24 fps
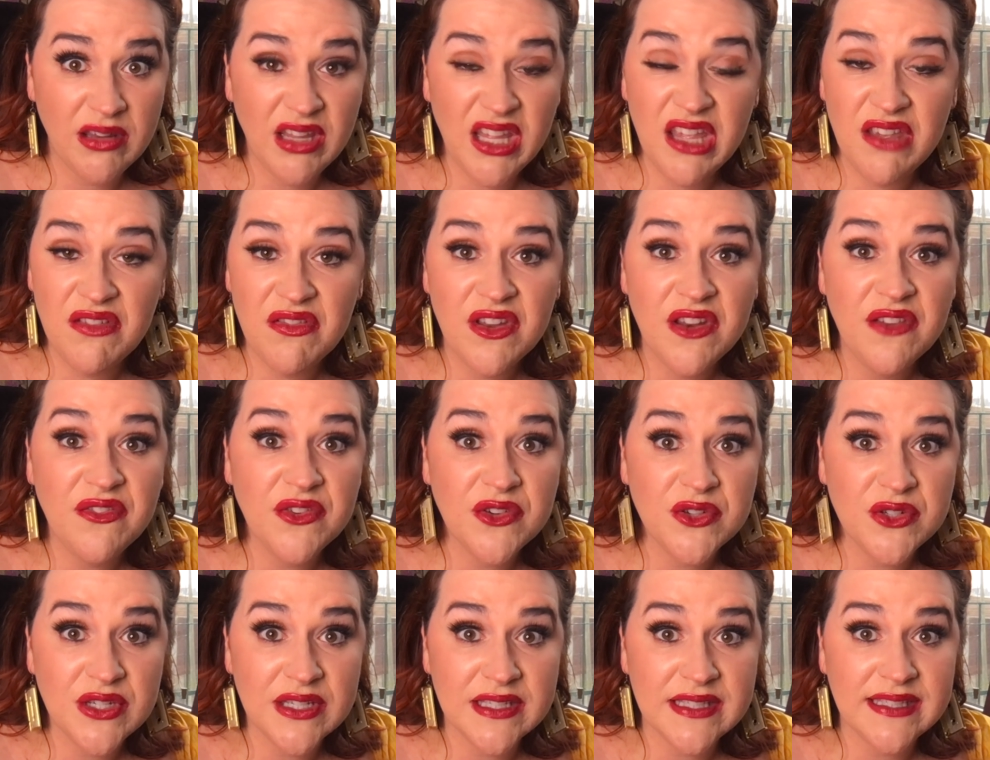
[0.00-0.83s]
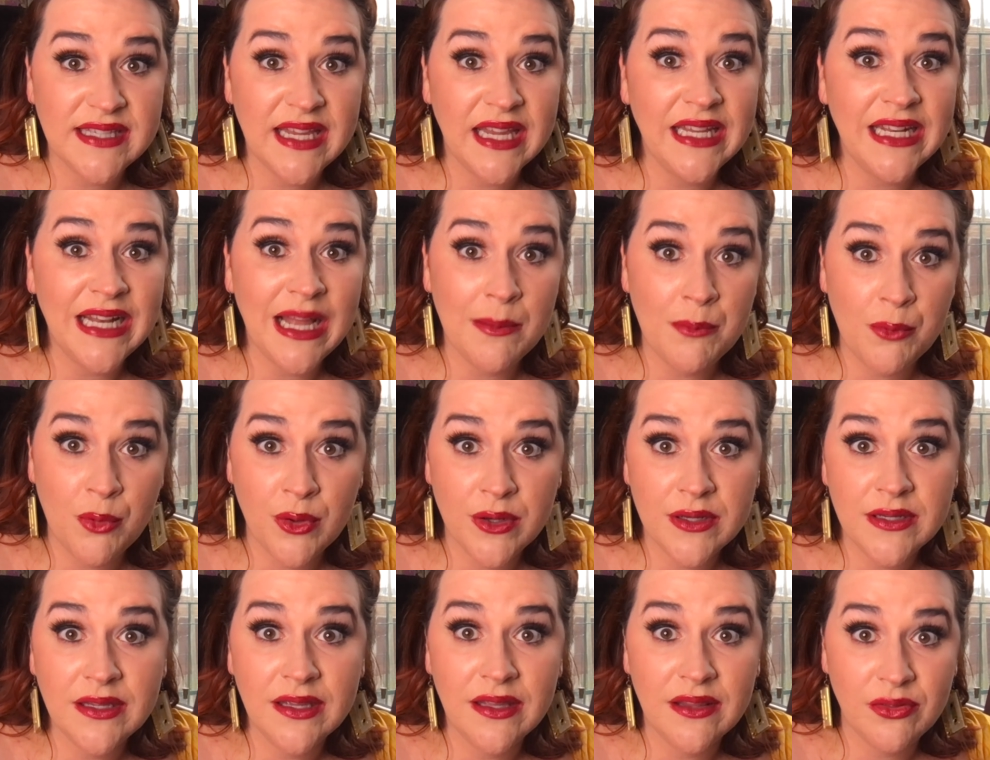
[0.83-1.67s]
even if you're just saying, I'm going
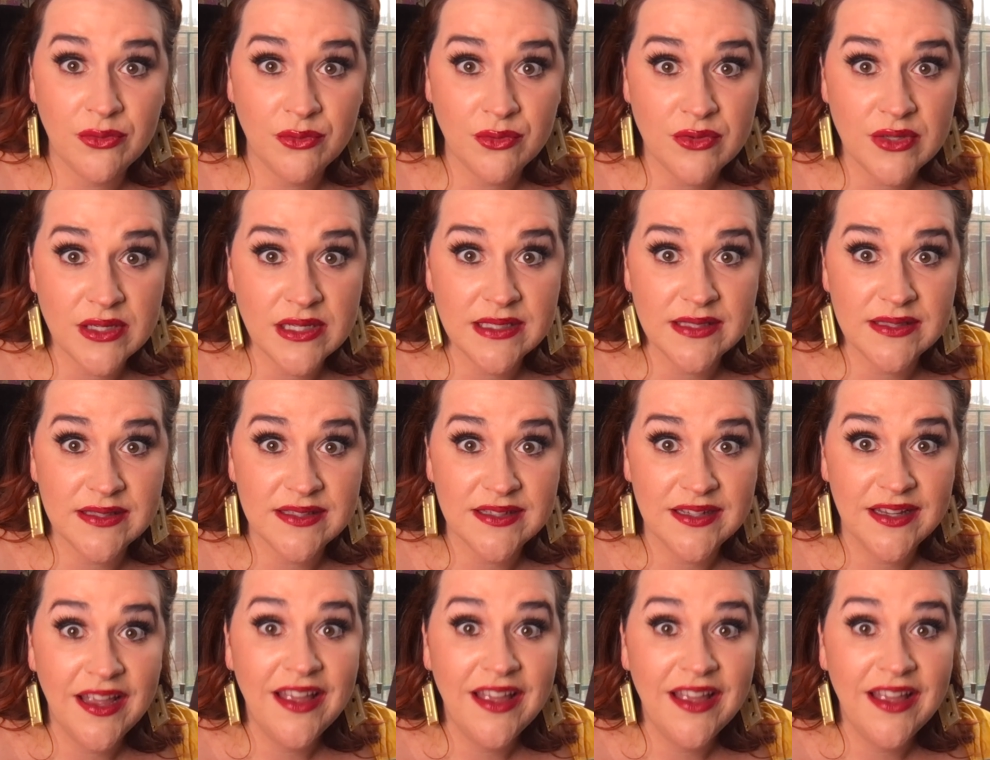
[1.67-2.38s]
to get through this.